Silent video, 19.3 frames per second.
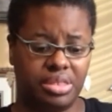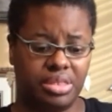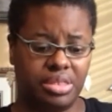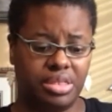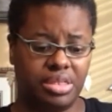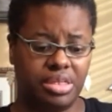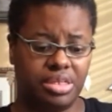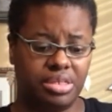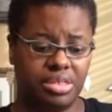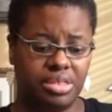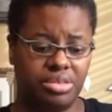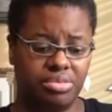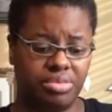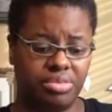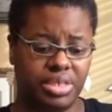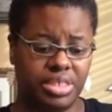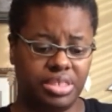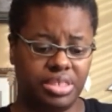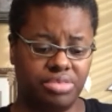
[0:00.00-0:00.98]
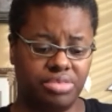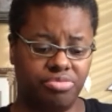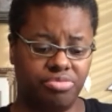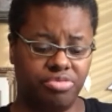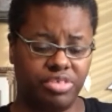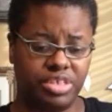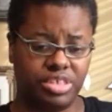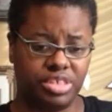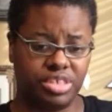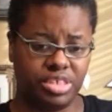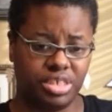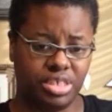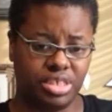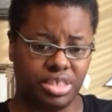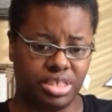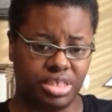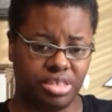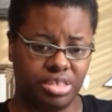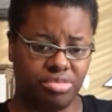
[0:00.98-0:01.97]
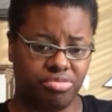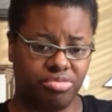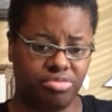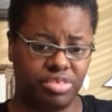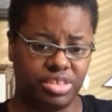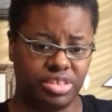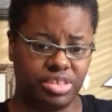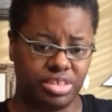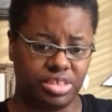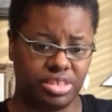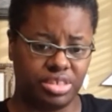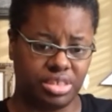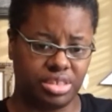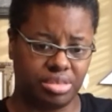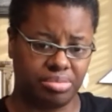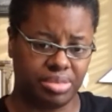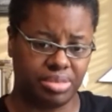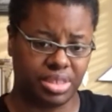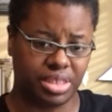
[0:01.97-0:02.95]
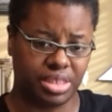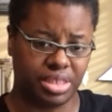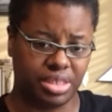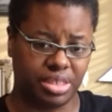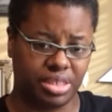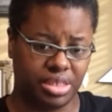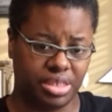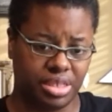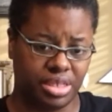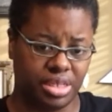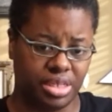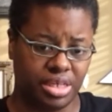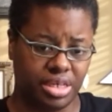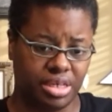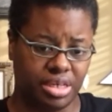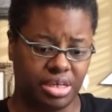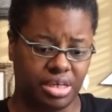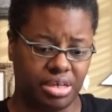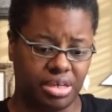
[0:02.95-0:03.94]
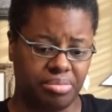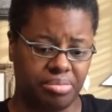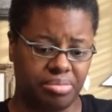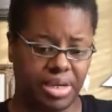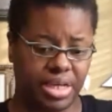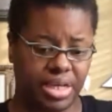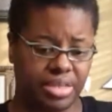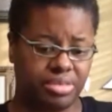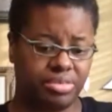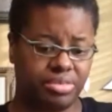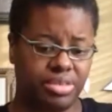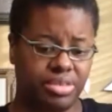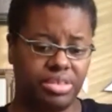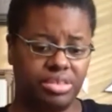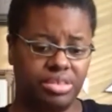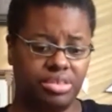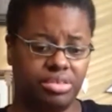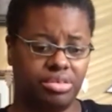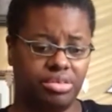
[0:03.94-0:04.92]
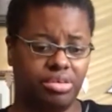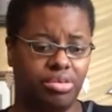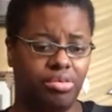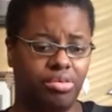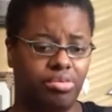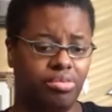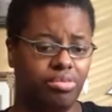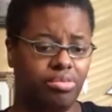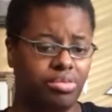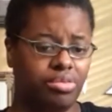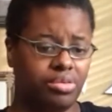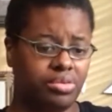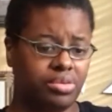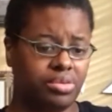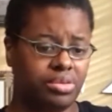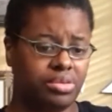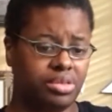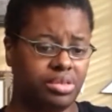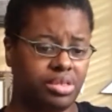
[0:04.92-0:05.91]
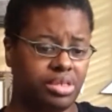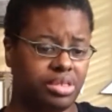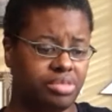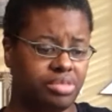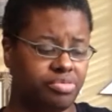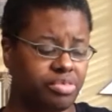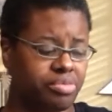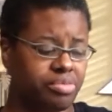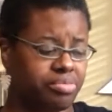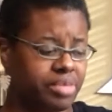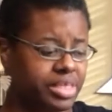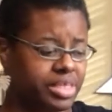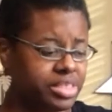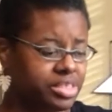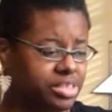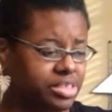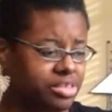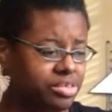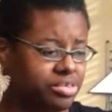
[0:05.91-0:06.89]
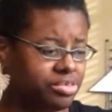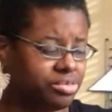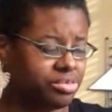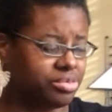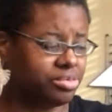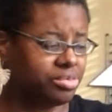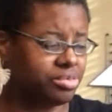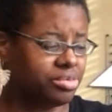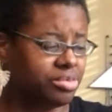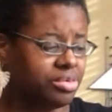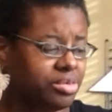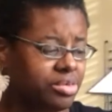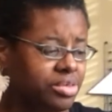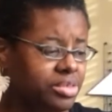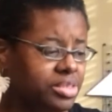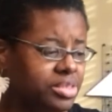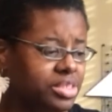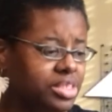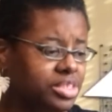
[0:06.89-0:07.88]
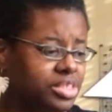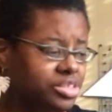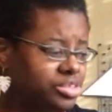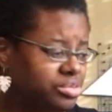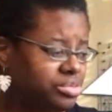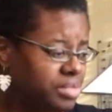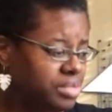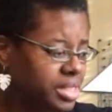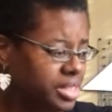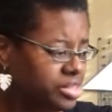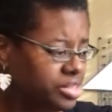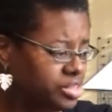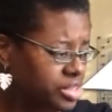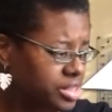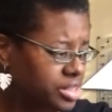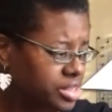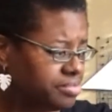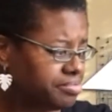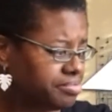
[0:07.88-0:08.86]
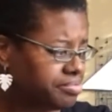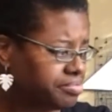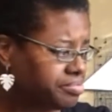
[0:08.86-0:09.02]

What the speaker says: the thread is fishing something out of this whole kind of a rescue situation.